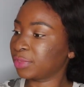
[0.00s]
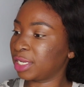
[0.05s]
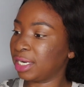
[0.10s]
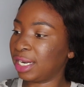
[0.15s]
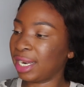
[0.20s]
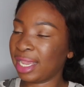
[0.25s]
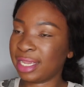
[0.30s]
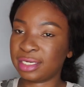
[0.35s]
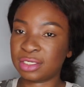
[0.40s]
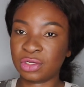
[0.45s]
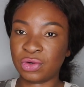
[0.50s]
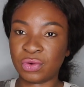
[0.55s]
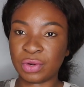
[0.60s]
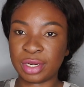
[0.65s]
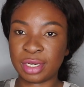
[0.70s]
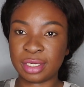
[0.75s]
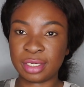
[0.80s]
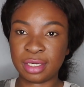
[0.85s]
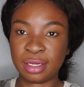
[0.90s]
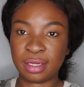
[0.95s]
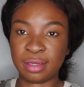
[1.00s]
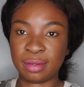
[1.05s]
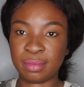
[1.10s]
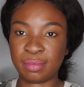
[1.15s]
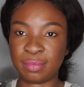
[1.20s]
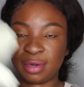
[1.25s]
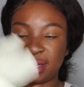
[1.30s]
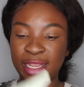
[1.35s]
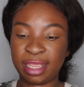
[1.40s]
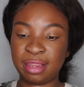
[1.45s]
light green
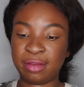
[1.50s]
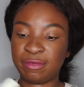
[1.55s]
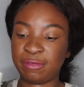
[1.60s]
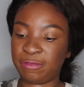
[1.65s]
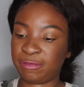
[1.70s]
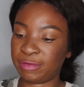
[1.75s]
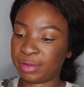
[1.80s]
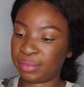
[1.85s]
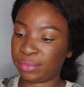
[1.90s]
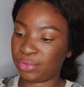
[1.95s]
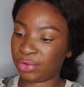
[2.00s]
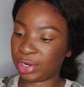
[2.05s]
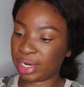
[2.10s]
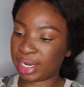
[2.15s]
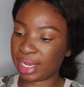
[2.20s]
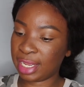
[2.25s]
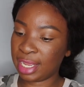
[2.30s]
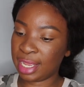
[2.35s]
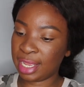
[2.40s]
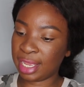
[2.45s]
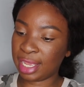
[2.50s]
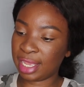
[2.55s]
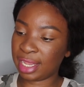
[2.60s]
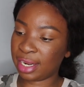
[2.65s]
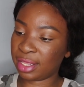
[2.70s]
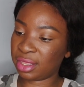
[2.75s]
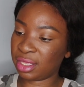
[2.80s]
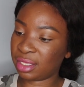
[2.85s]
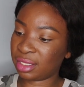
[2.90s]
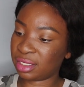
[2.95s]
plain fabric. And
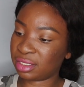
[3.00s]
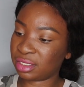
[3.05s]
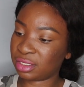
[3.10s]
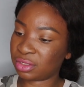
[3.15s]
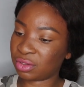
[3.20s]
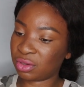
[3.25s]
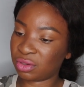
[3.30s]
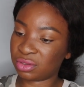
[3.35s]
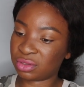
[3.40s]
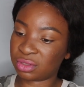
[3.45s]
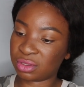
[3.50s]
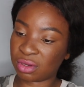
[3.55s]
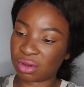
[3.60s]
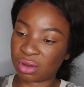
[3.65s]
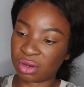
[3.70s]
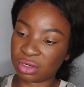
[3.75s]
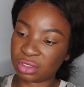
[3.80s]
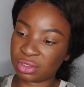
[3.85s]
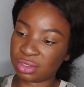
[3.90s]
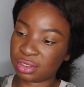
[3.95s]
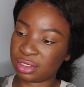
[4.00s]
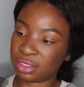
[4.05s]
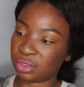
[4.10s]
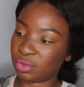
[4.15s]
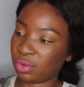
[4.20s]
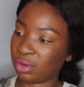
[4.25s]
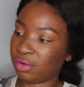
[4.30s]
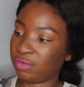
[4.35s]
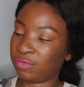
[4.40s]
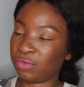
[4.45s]
I think this is also cotton. It's
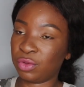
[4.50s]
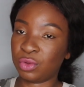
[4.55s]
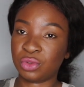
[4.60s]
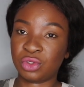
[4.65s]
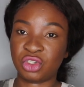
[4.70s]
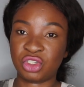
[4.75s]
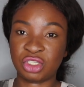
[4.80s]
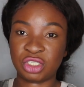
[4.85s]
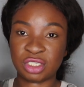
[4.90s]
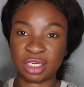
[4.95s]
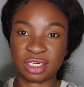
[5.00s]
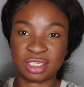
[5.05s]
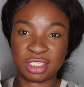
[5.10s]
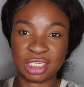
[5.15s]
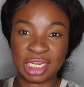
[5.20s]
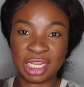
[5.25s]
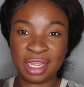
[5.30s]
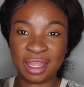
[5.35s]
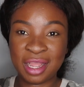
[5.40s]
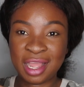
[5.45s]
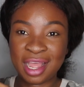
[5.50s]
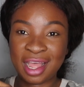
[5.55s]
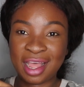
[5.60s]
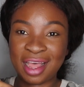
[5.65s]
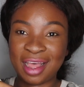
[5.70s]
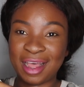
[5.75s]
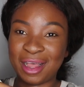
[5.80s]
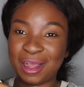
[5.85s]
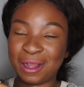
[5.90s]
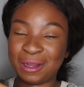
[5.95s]
one of those shirt
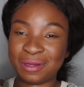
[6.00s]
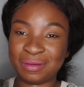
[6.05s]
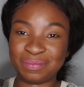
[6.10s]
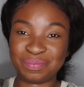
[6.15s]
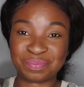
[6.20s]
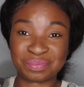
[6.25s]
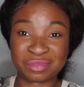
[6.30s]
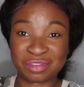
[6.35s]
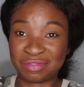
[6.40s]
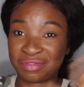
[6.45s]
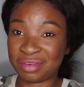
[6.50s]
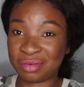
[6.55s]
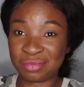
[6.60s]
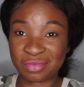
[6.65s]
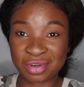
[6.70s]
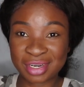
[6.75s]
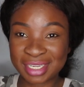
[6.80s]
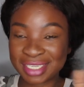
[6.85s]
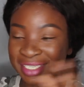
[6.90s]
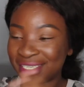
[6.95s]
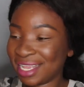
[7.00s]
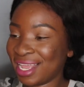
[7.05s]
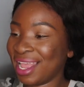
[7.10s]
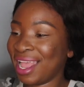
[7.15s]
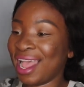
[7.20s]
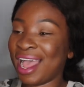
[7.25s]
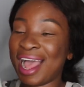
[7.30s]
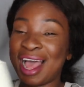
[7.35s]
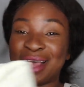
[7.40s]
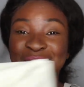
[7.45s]
fabrics.
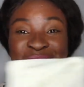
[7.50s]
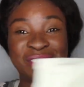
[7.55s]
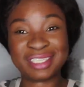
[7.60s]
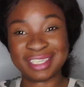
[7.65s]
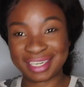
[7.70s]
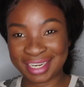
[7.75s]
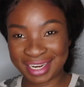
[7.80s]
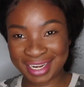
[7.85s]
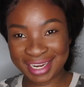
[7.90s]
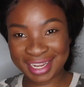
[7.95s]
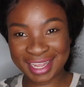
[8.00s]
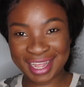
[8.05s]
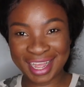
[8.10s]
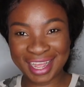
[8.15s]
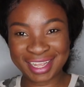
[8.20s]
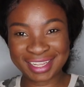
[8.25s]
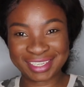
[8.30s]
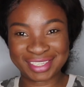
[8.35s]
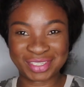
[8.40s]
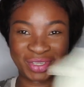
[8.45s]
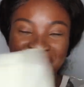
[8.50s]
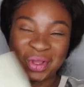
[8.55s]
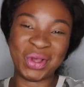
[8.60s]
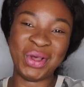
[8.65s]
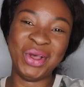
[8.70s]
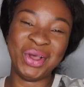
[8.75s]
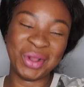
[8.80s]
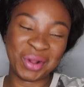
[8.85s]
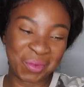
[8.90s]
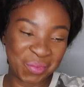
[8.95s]
I'm still learning, guys. So
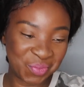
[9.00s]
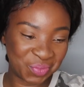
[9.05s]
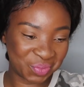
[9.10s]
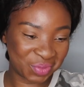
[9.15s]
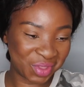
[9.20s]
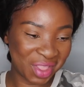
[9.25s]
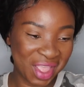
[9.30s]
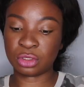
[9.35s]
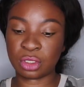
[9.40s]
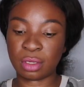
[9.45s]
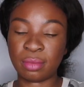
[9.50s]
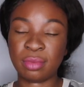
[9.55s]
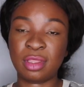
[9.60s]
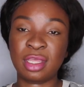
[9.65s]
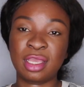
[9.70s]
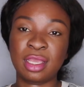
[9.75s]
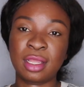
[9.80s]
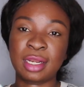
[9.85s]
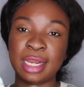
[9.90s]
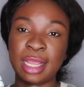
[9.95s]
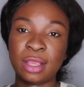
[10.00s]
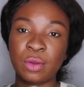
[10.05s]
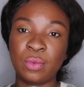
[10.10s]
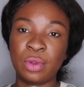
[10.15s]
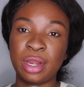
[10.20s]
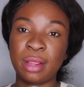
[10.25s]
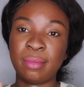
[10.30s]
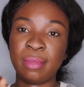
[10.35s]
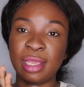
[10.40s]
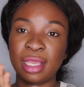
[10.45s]
I'm thinking like
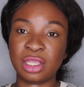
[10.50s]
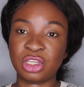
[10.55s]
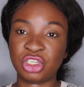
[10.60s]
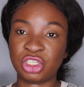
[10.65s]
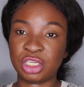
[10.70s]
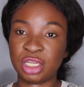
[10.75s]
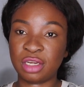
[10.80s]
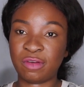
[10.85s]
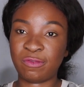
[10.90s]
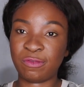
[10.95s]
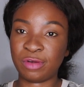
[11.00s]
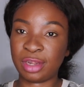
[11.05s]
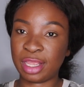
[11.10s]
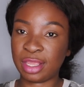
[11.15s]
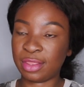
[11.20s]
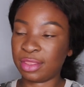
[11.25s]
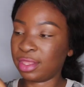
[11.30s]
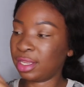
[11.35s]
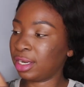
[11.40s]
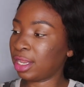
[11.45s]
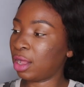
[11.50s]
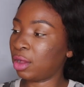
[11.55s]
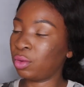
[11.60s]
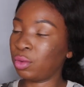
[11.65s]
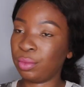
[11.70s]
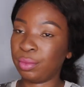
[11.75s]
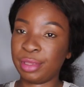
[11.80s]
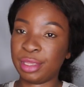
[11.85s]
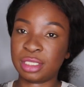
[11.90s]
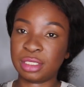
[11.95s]
when I make a shirt for Nathan, I
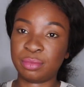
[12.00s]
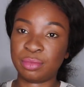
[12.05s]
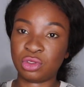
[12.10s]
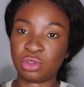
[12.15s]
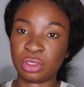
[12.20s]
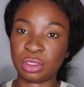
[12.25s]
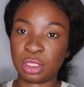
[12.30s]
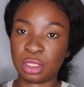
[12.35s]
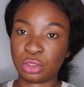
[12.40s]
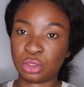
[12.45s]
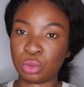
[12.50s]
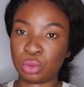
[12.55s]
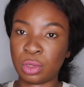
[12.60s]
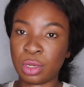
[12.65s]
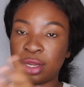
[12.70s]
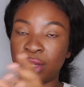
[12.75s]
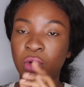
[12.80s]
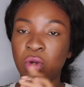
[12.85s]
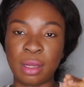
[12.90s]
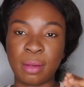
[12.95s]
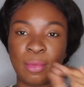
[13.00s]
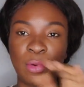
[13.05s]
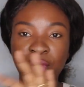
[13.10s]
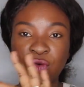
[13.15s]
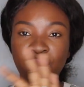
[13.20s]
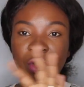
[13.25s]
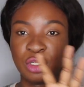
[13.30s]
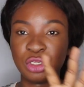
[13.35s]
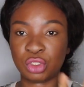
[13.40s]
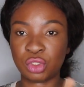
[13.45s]
will mix between the two. And I'm
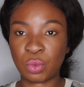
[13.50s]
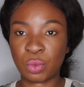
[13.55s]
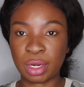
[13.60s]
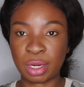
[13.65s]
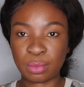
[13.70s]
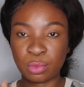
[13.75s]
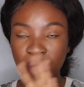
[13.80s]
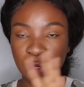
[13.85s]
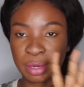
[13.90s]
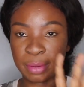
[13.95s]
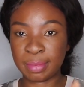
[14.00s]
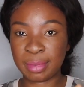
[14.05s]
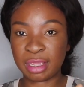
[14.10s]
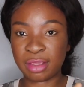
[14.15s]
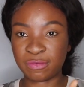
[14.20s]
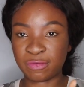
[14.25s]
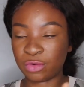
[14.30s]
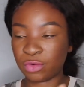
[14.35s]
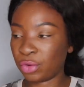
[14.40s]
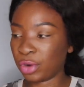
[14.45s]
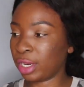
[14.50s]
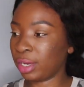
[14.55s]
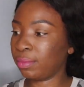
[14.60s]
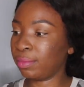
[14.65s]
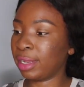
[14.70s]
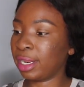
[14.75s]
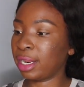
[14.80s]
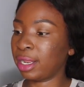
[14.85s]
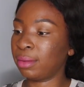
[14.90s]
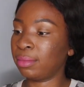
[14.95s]
not really sure what I'm going to make for
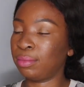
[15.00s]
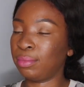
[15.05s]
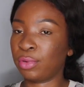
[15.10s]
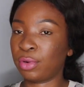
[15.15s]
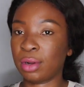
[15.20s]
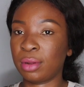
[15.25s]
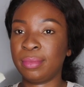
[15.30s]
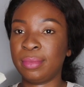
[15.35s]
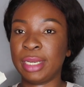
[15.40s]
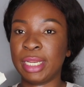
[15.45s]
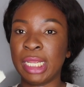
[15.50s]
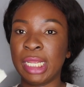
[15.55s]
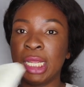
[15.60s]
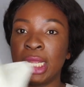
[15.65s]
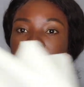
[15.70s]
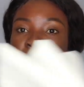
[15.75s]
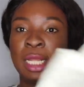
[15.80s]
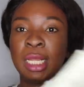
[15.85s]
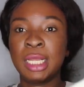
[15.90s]
rain, but I'm probably